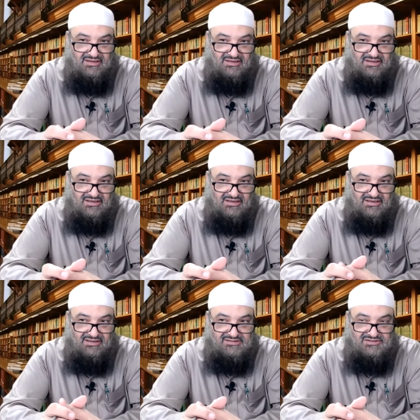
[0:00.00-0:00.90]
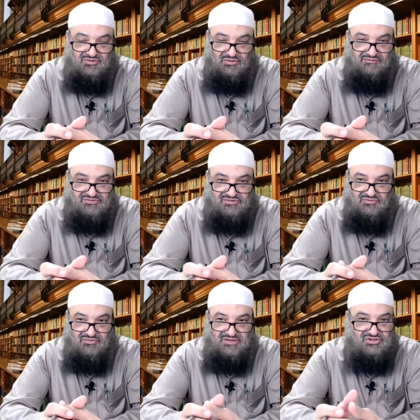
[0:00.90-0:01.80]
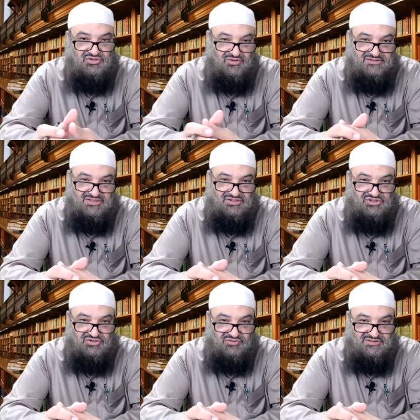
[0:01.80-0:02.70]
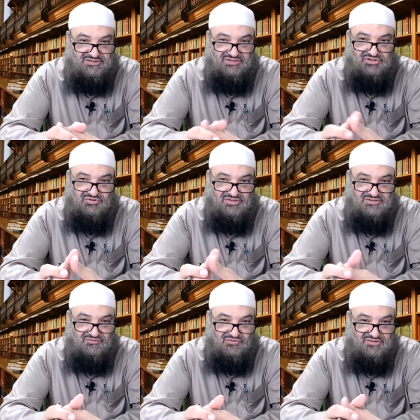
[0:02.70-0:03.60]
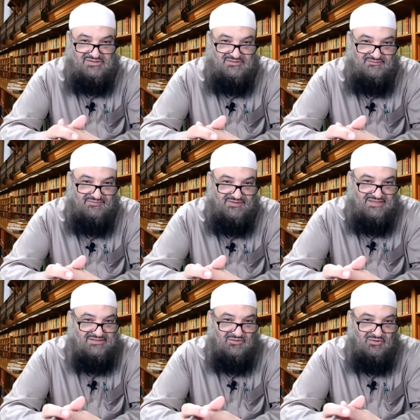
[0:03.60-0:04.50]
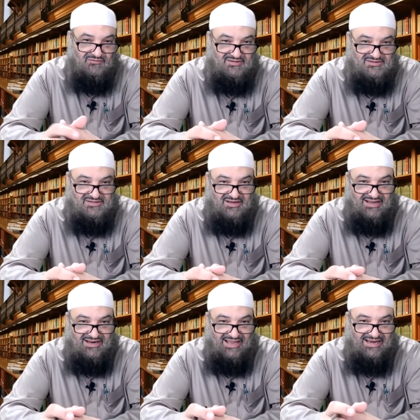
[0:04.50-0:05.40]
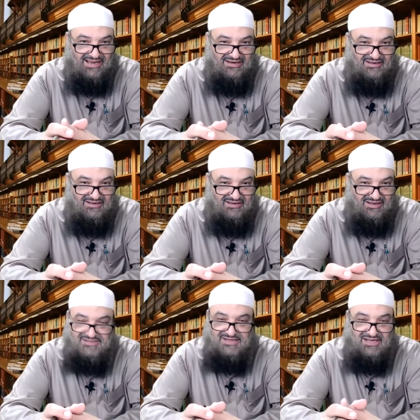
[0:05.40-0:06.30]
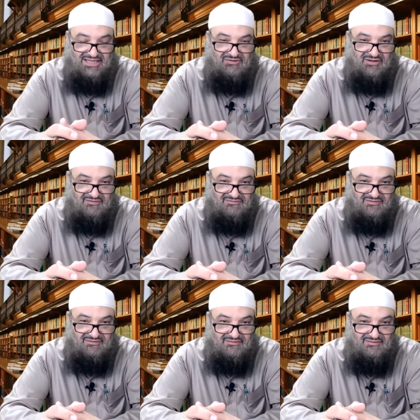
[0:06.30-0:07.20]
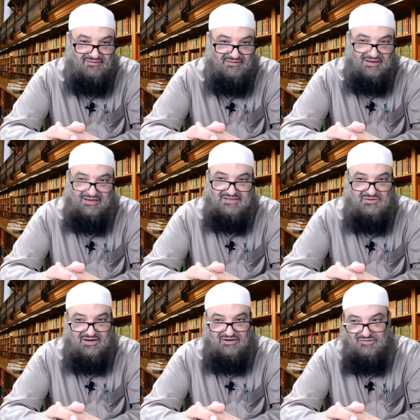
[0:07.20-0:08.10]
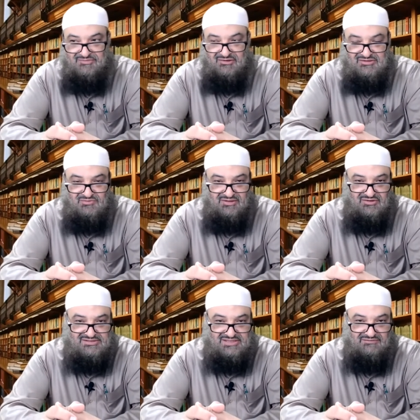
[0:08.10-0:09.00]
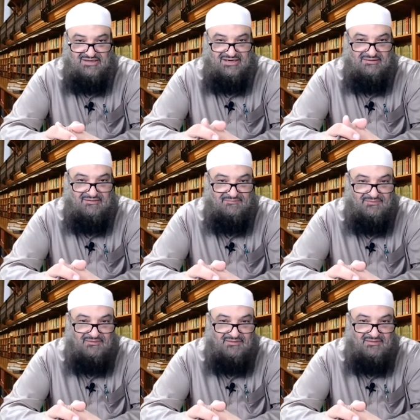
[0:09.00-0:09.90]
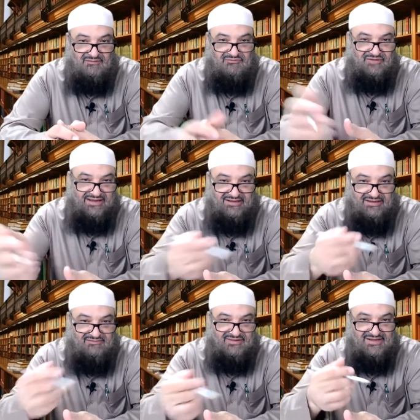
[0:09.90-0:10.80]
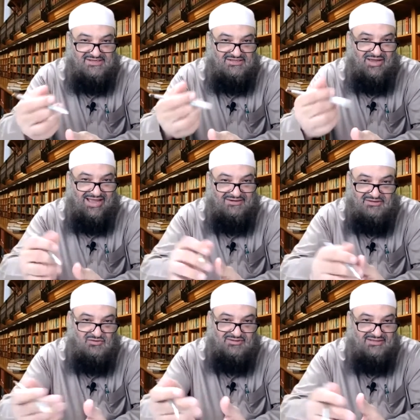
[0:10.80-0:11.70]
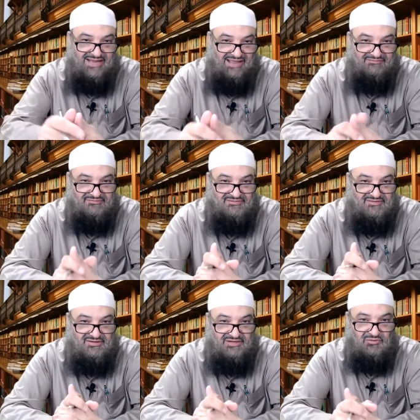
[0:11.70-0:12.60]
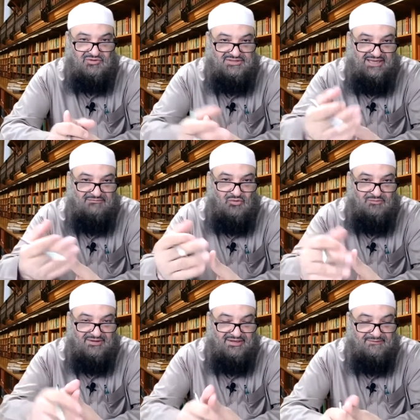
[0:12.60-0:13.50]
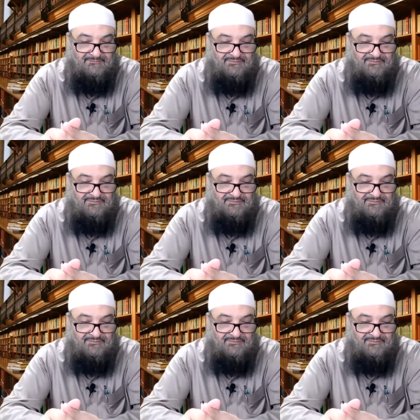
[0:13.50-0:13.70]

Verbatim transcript: Uh, and it's all of it to do insurance, insurance. And insurance, of course, is all of it. It's not halal. And it's not going to give you everything unless you are a criminal as well yourself. You're going to fake things that you had and you didn't have in order to get more money.